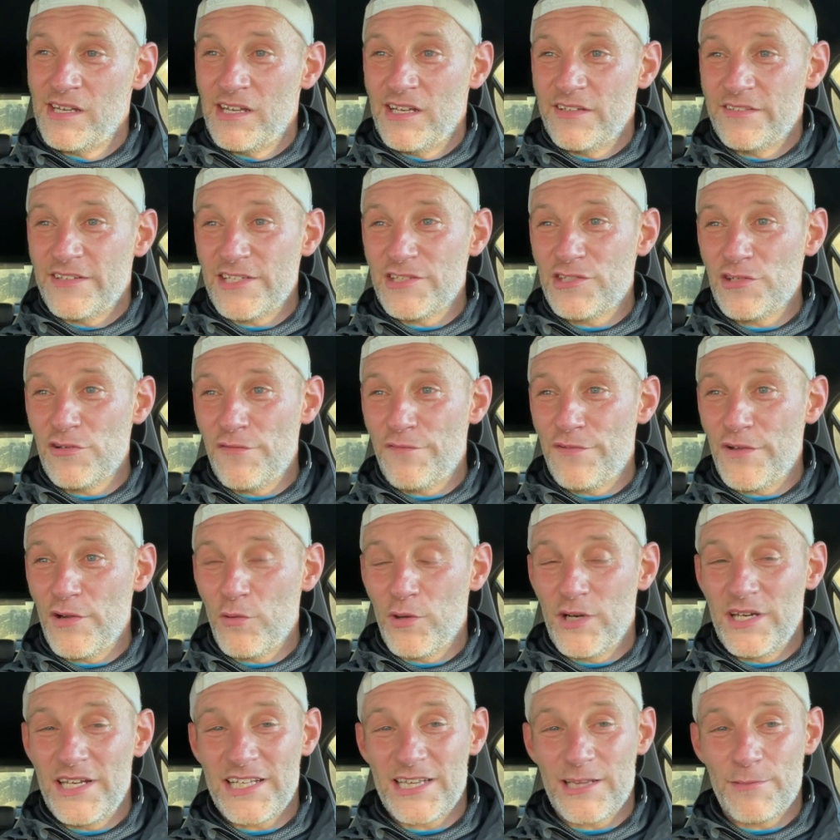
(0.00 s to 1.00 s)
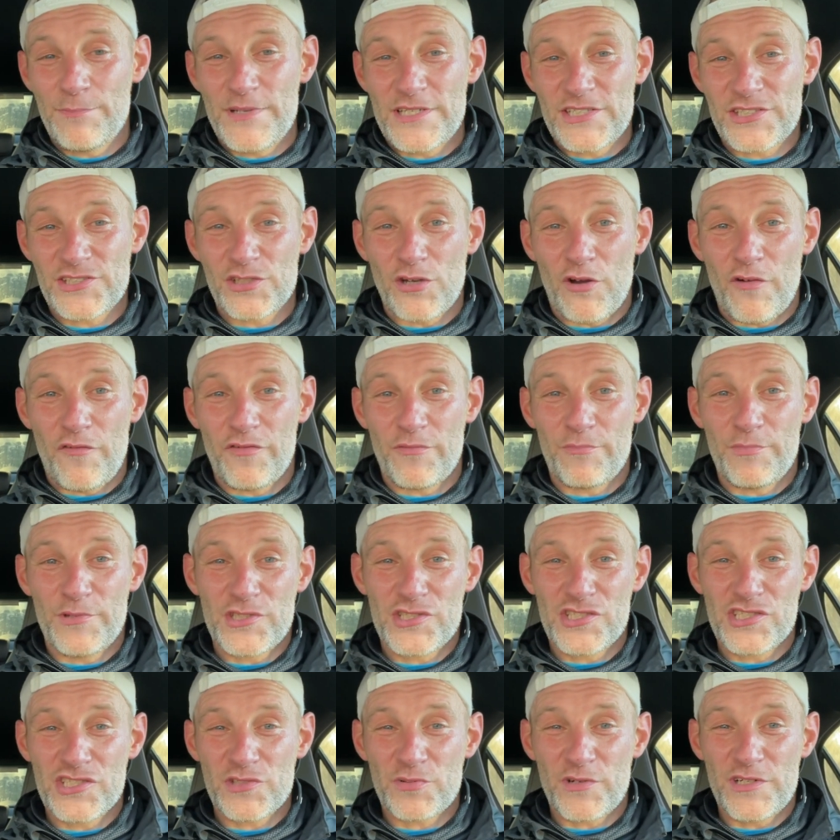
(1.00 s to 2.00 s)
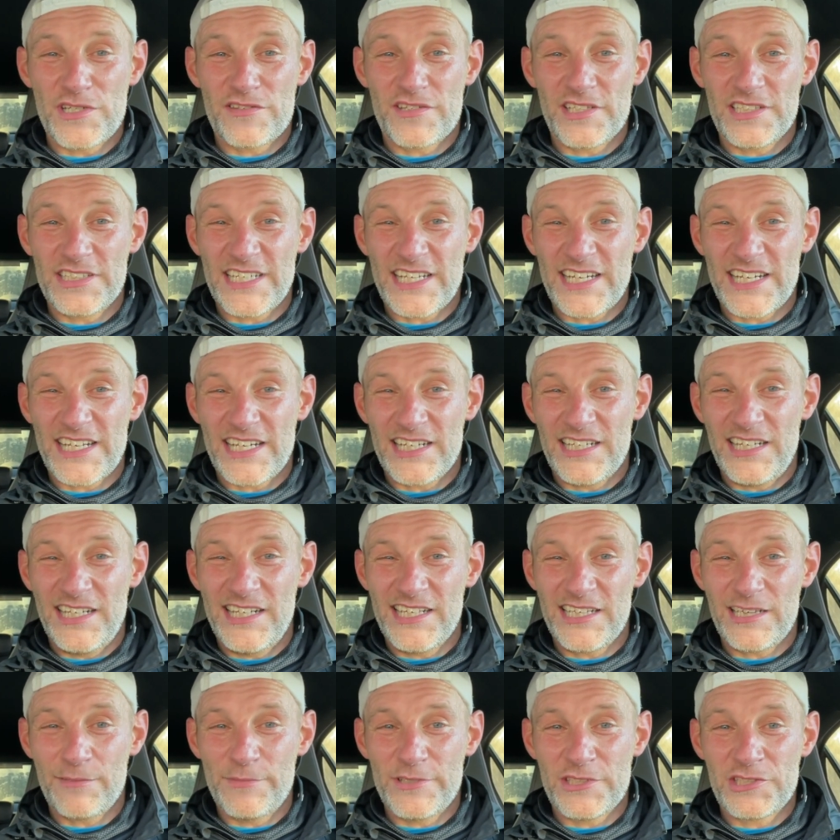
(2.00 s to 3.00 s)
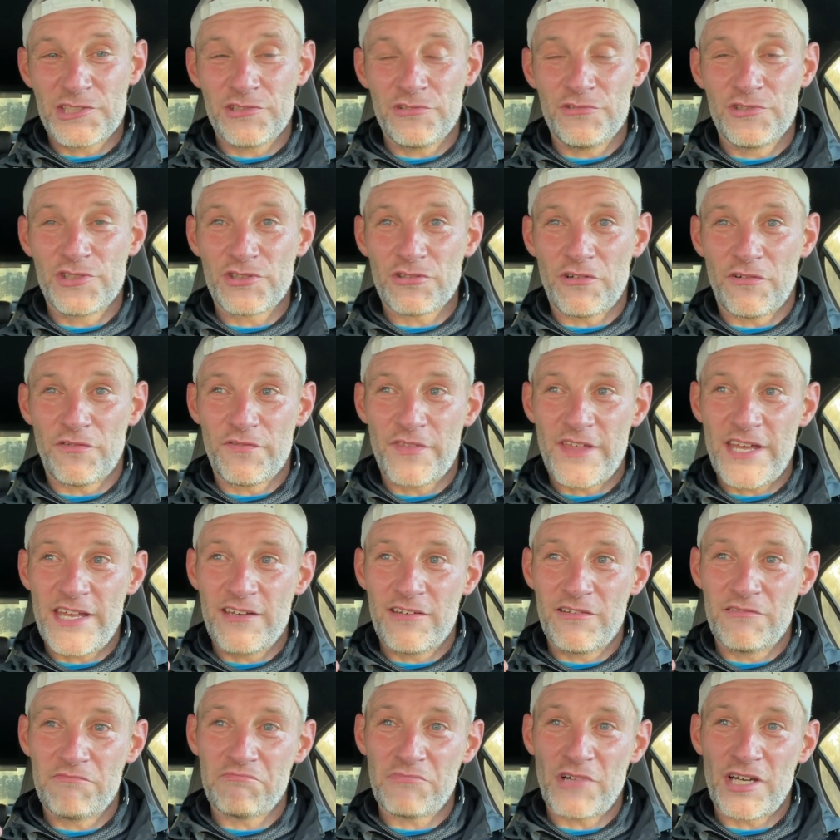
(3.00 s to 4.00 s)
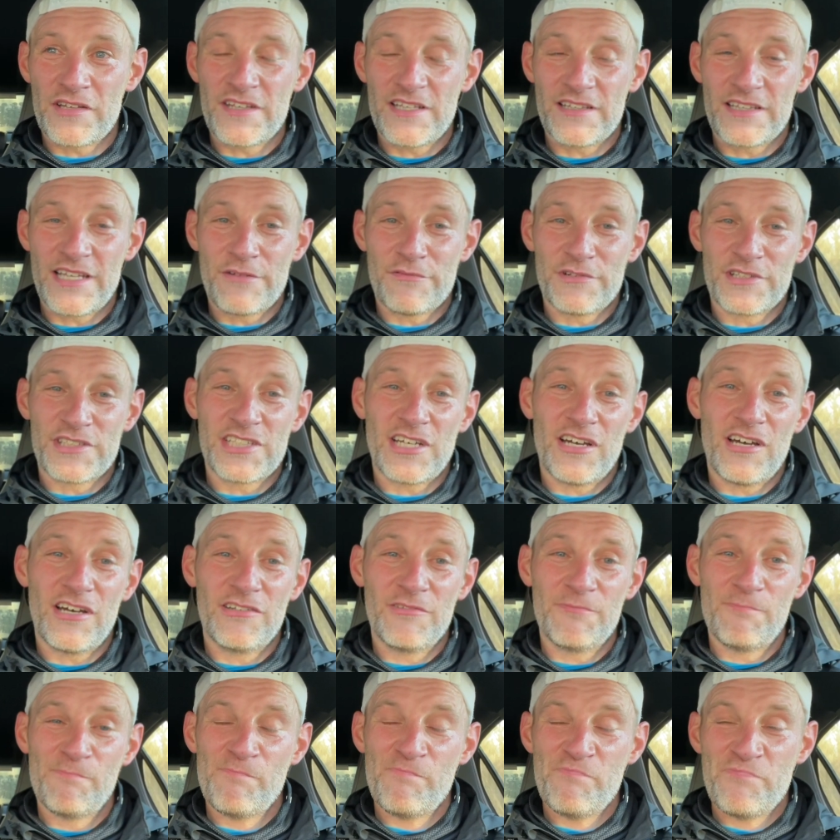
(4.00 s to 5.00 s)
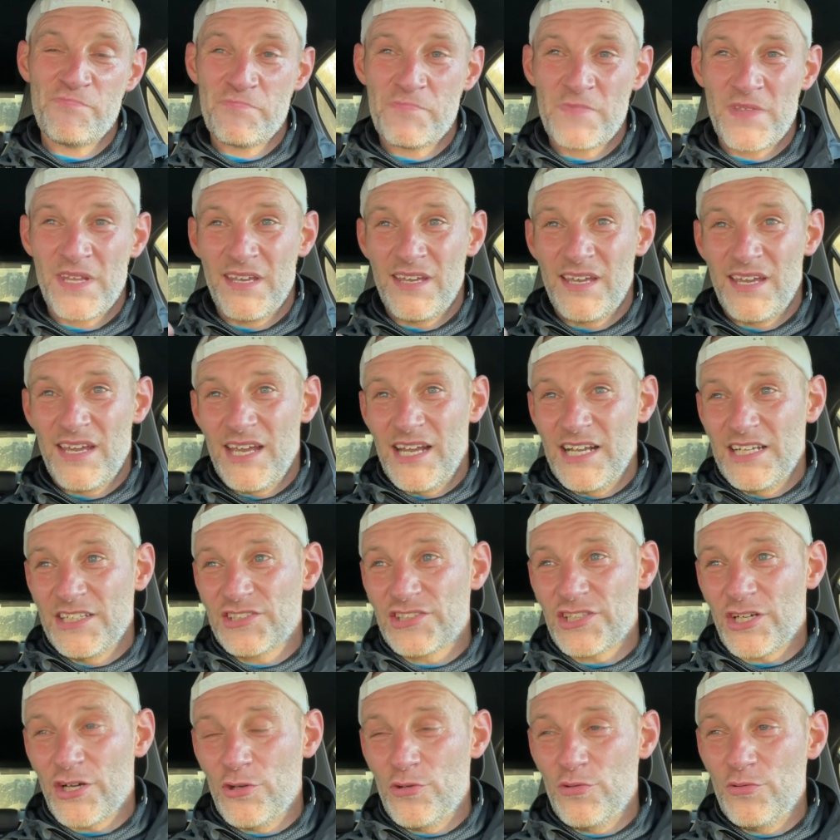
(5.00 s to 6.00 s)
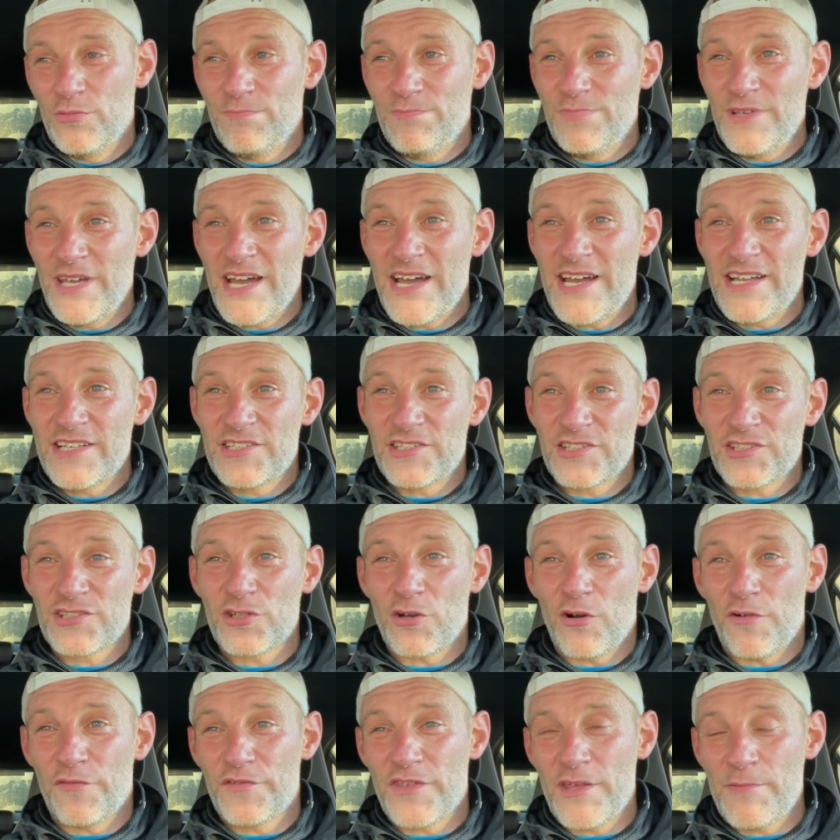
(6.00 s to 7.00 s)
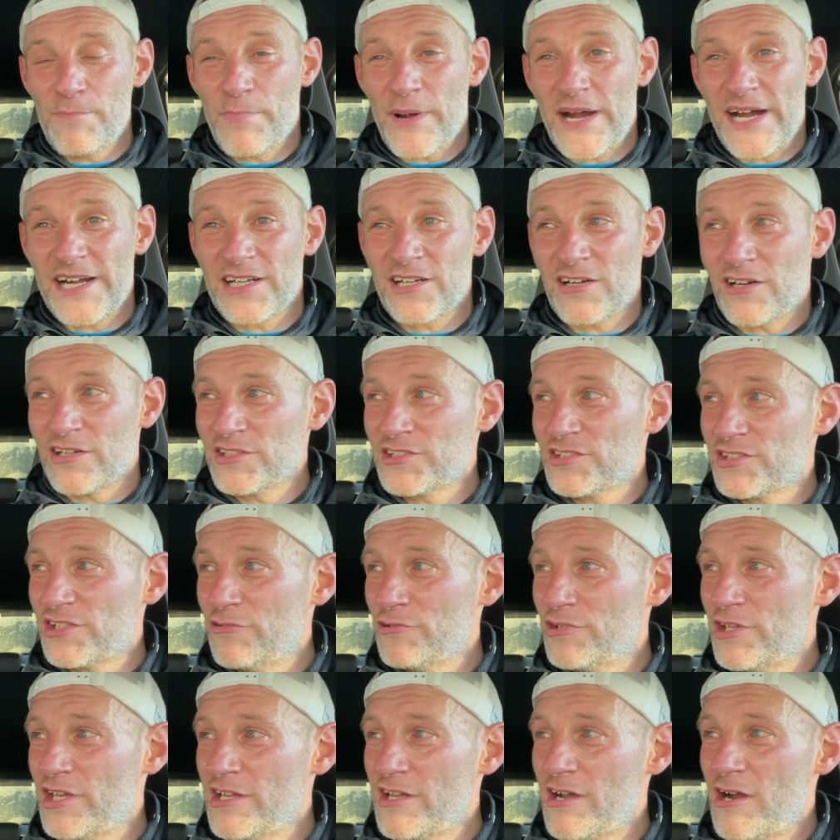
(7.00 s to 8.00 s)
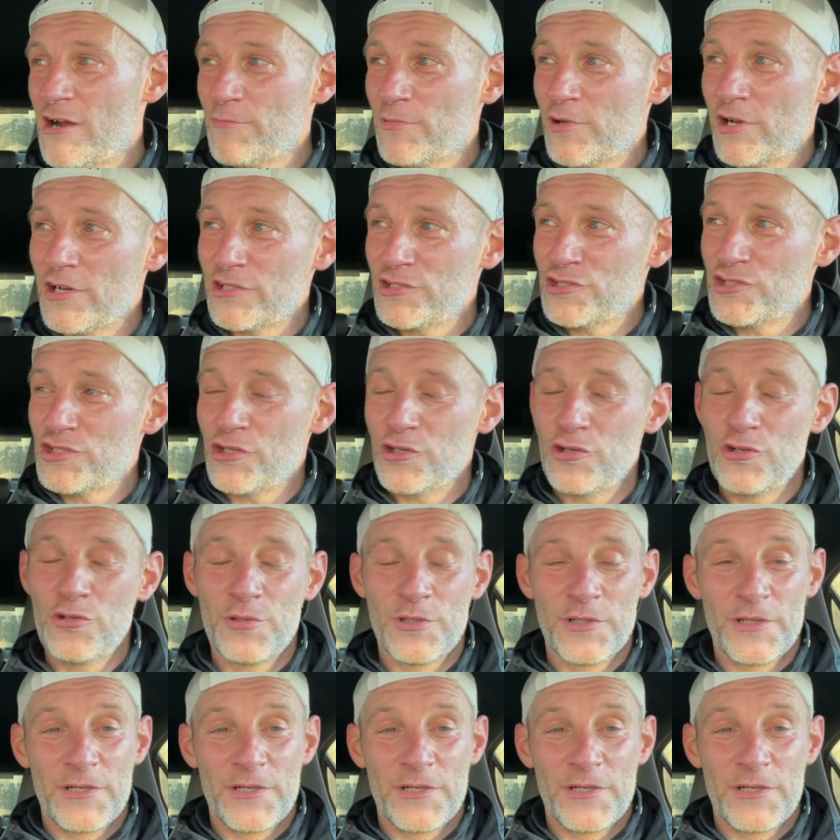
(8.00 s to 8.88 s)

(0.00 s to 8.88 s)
They do feel a little bit soft, but just when you think they're going to get a little bit too soft, then I think they return. So yeah, it's a soft impact kind of soaking up kind of shoe,